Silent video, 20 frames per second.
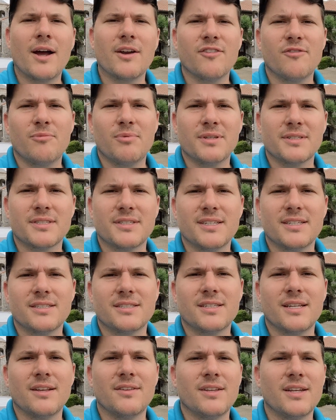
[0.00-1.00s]
out of
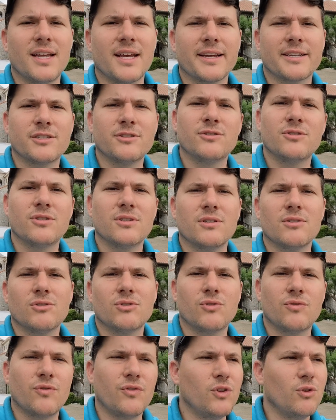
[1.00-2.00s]
business in the next
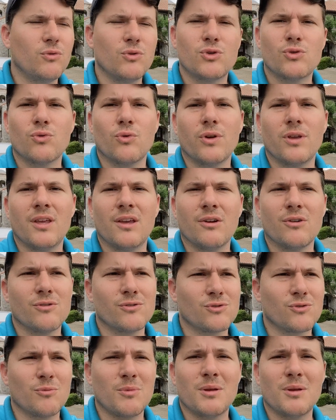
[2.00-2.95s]
few short years,